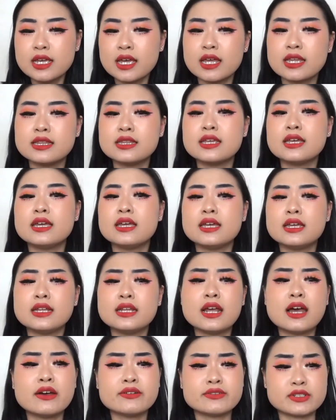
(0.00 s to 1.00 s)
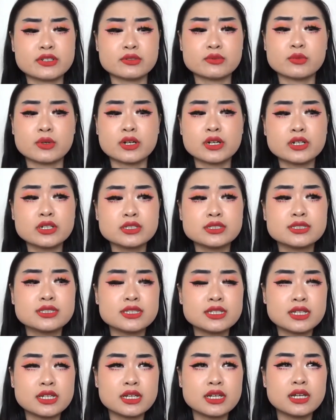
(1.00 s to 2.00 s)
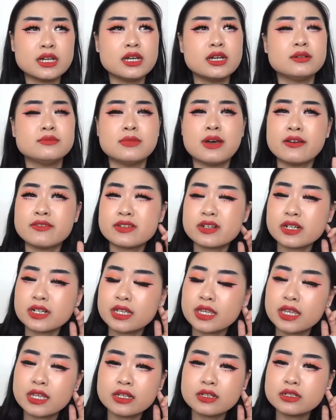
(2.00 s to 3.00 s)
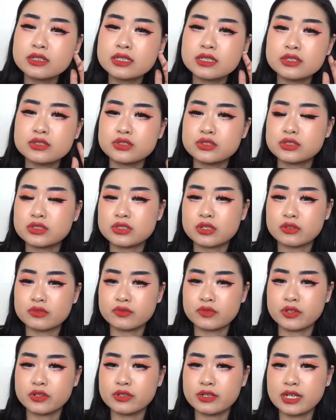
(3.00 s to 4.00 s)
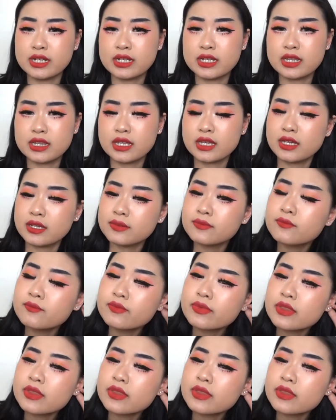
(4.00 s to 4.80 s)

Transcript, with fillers: And then afterwards, um, after it healed, you just don't feel anything.